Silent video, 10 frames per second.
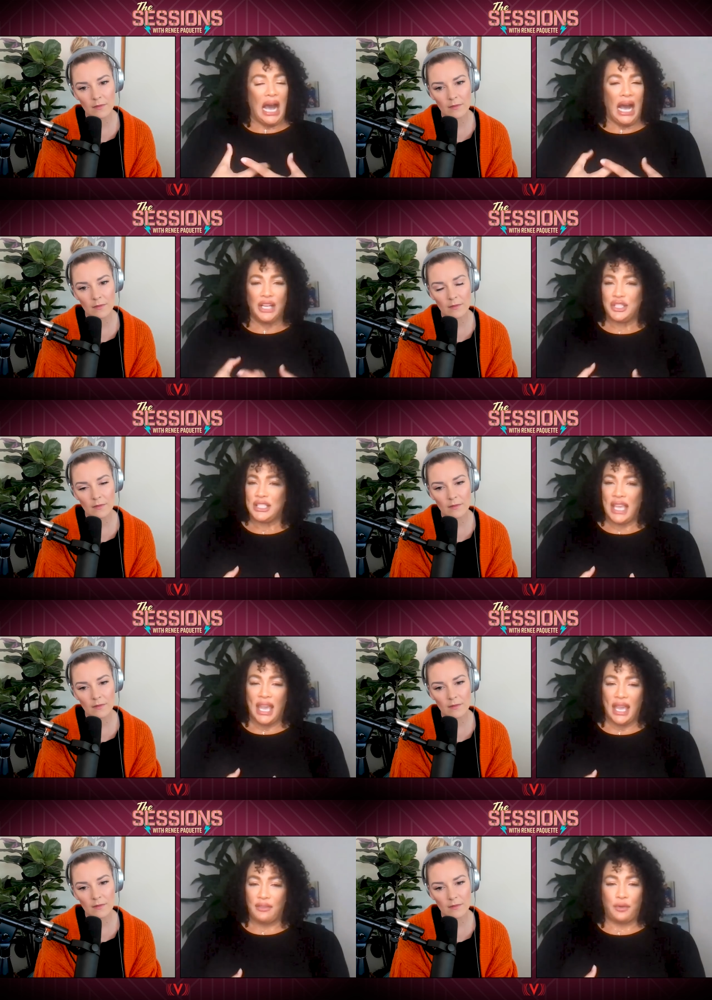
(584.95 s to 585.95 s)
Speaker 1: I just
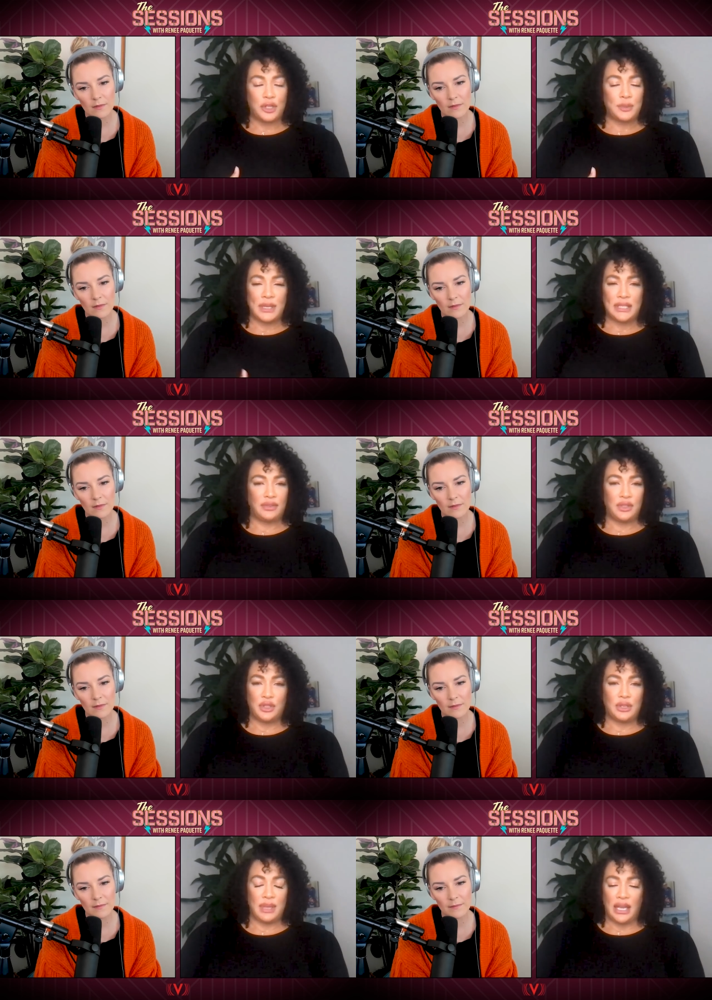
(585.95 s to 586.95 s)
can't force myself to
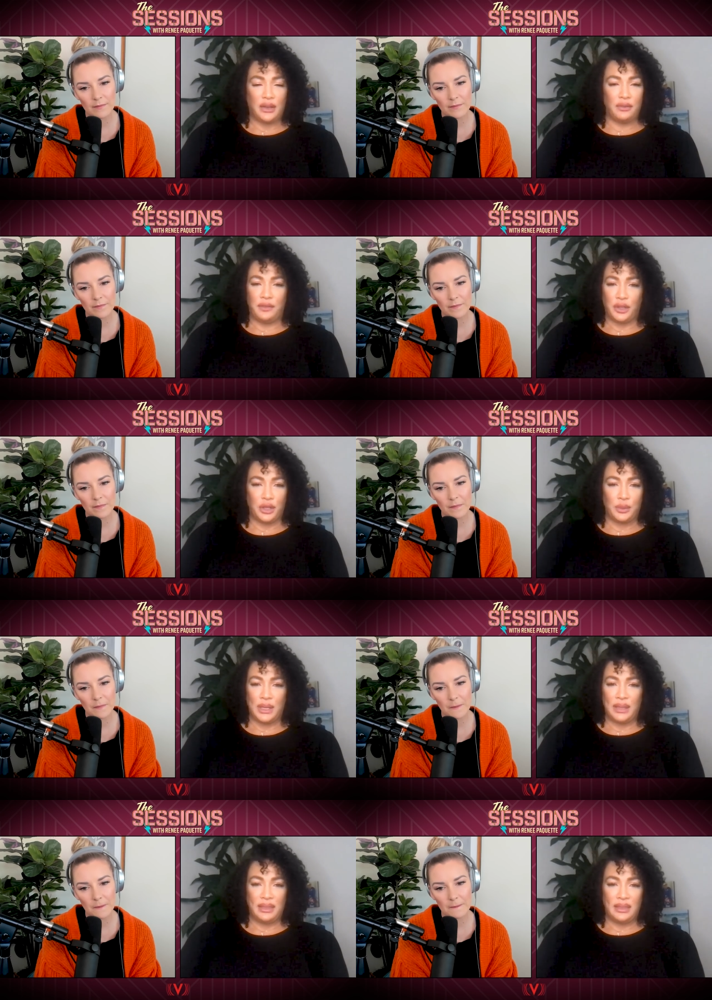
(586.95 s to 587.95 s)
do something I don't feel good
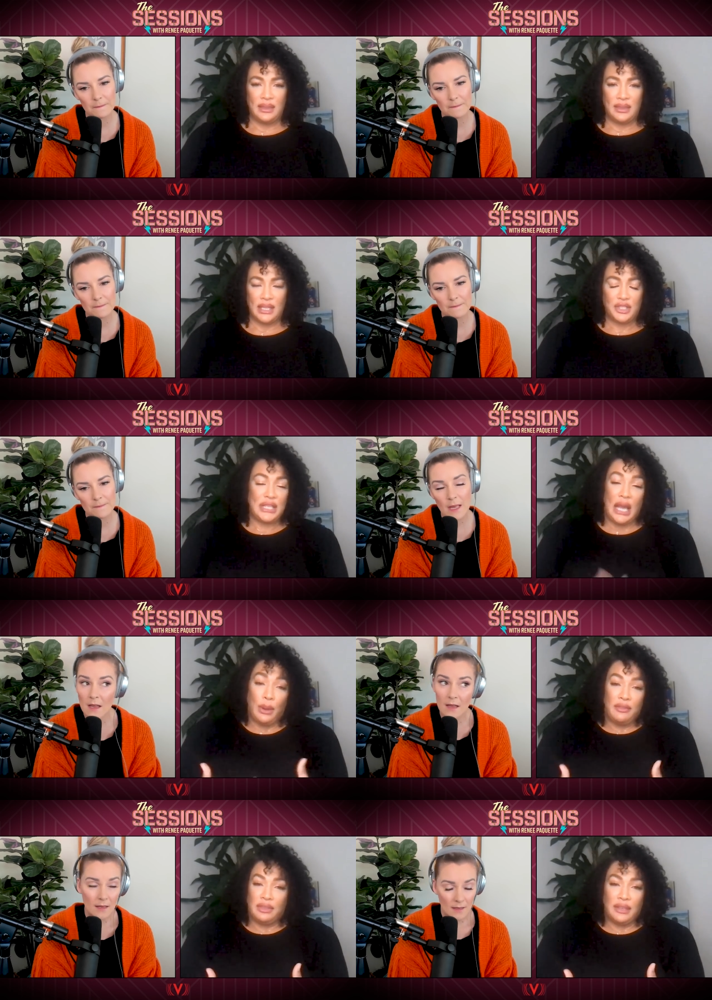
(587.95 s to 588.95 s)
with. That's just
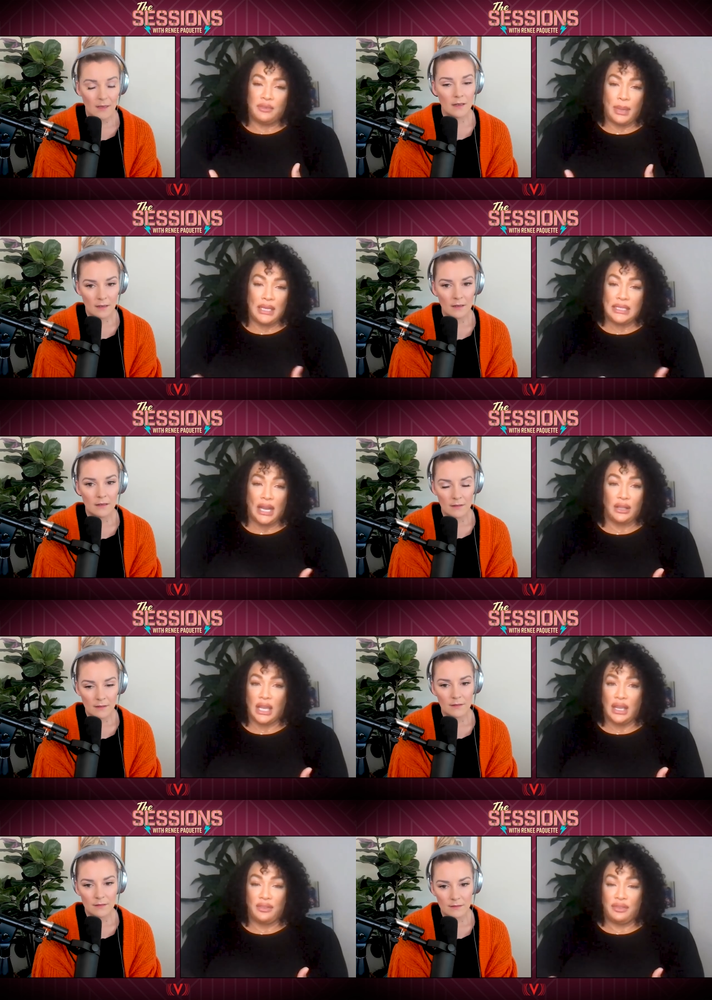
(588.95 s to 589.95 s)
how I've lived my entire
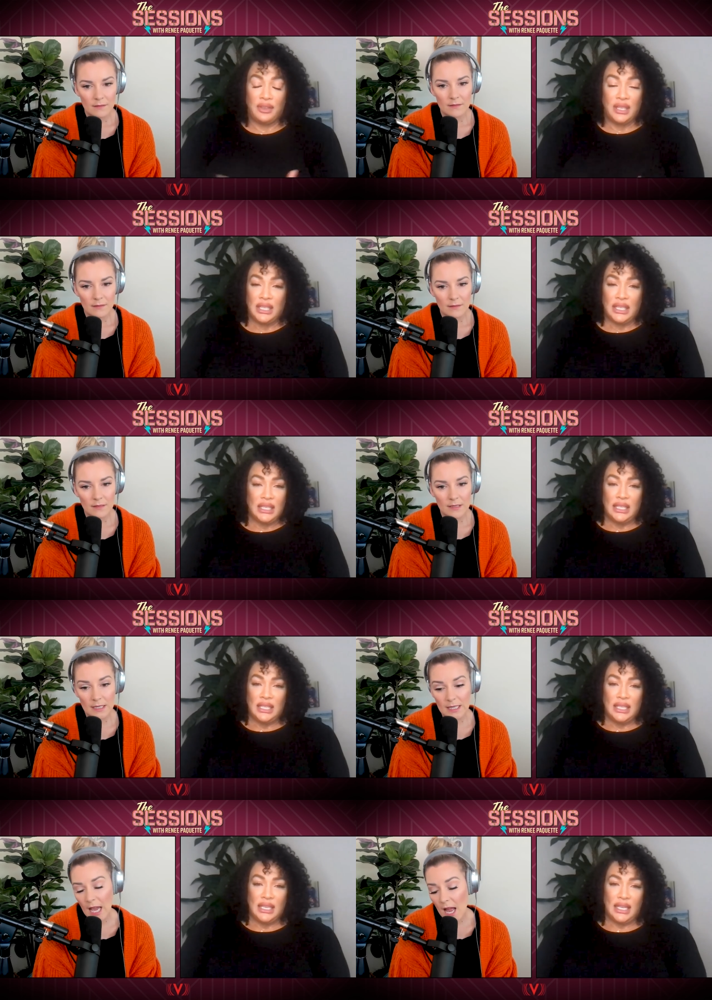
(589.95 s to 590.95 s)
life.
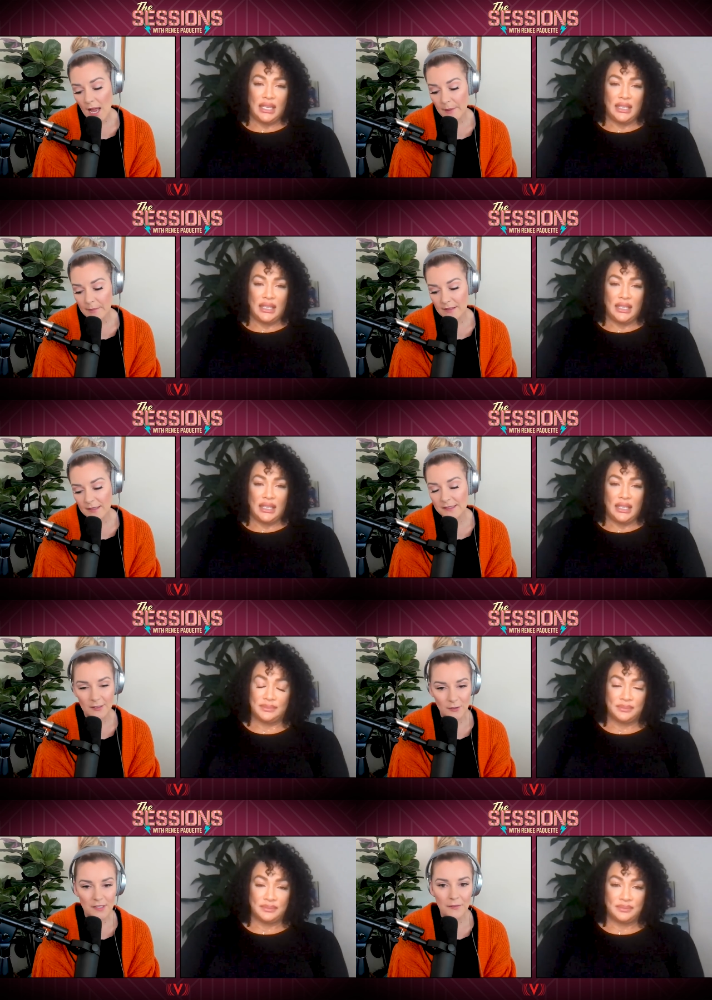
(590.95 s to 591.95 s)
Speaker 2: Yeah. I mean, listen,
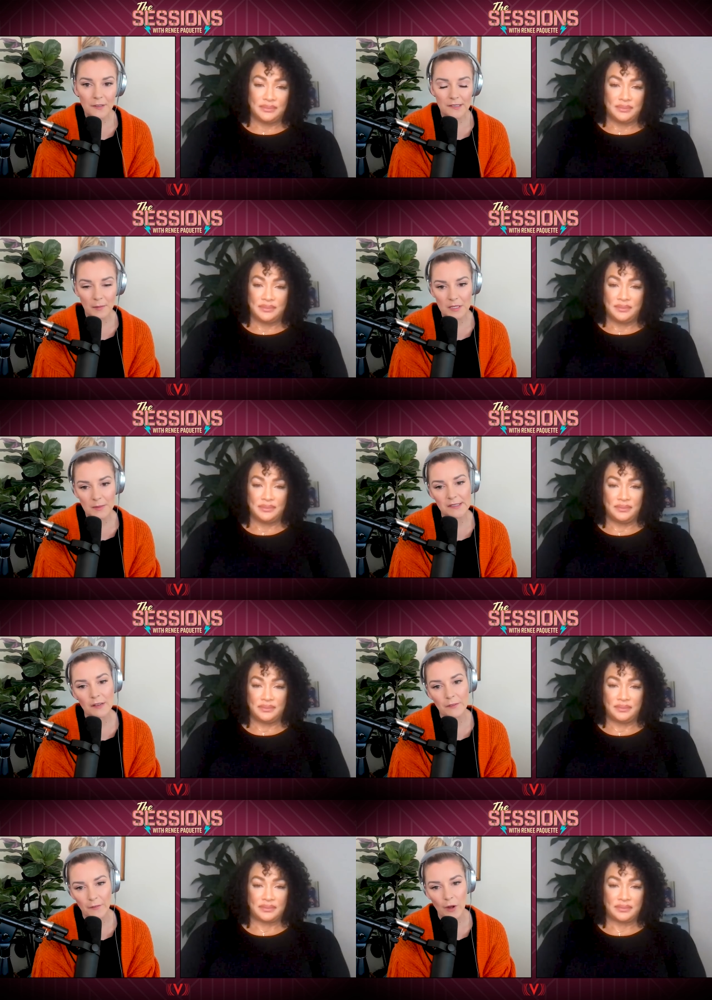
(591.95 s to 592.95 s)
there's definitely something to be
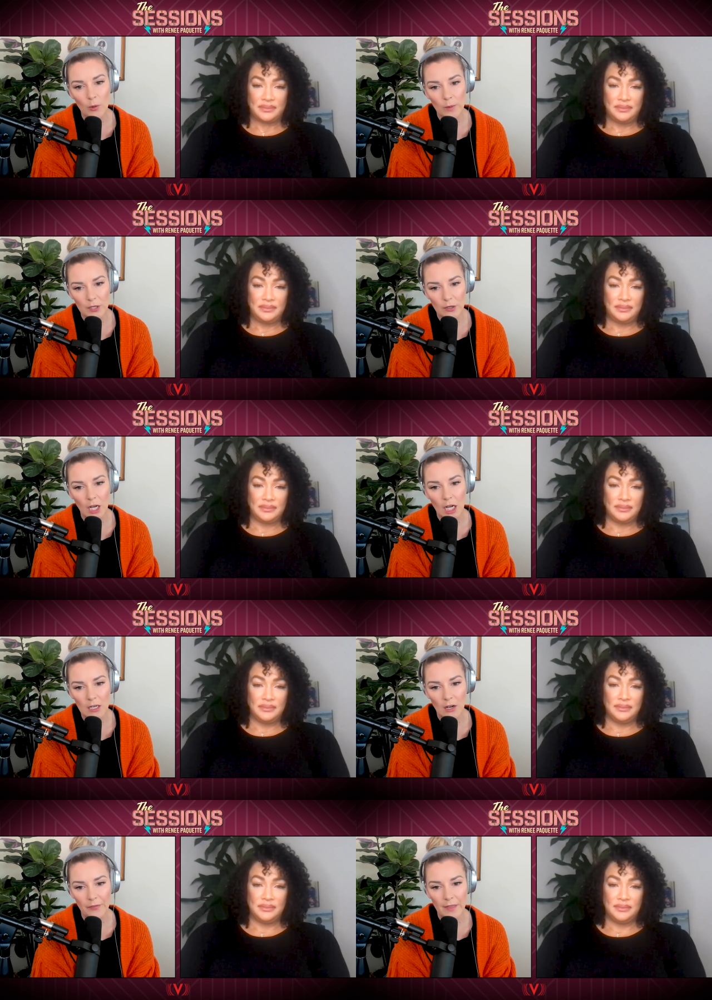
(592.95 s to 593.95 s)
said for following your gut
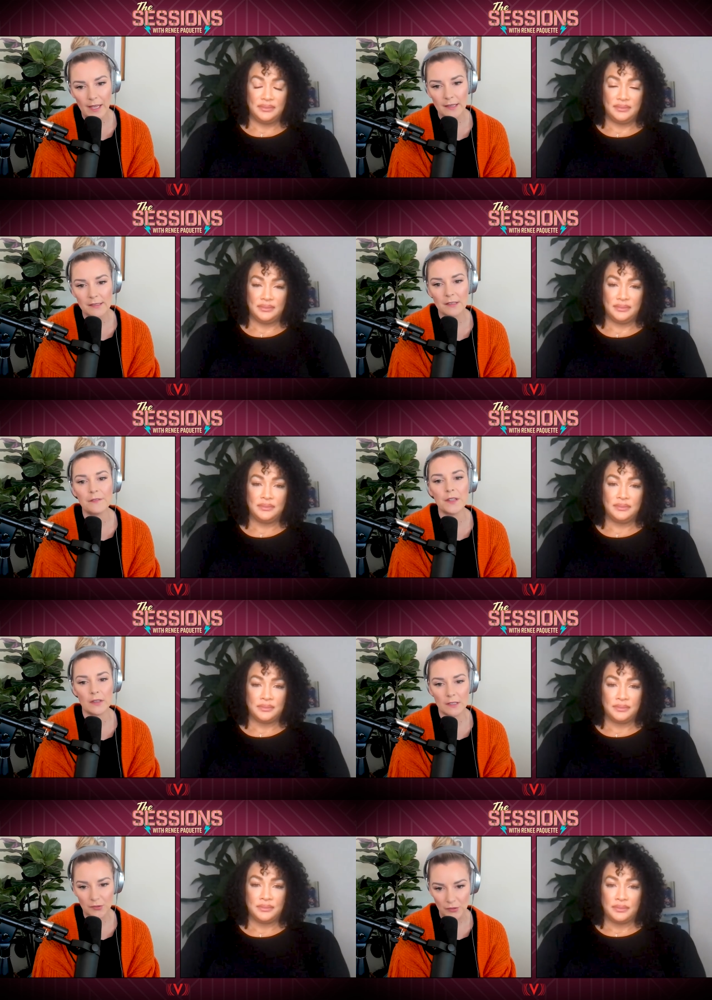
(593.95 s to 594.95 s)
on things and
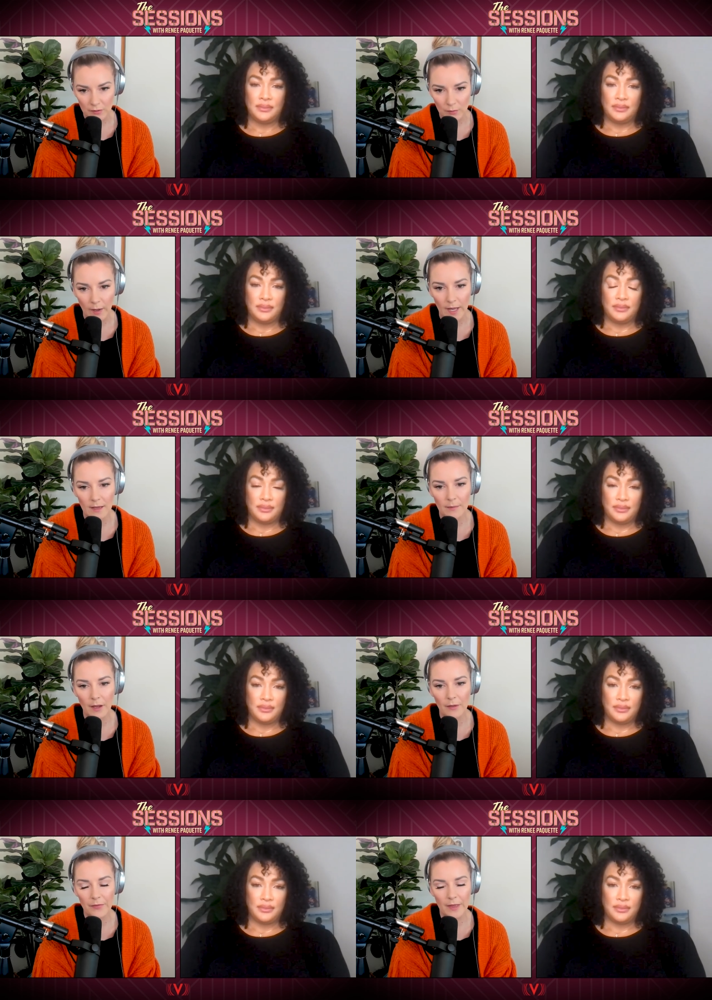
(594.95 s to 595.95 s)
feeling a certain way
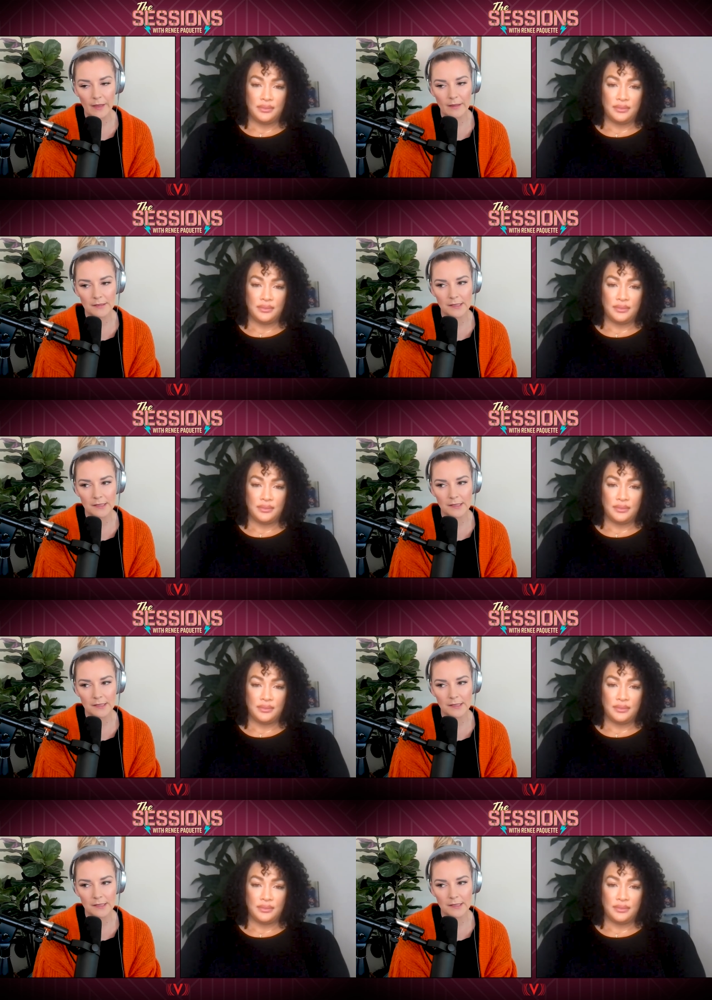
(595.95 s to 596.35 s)
about things.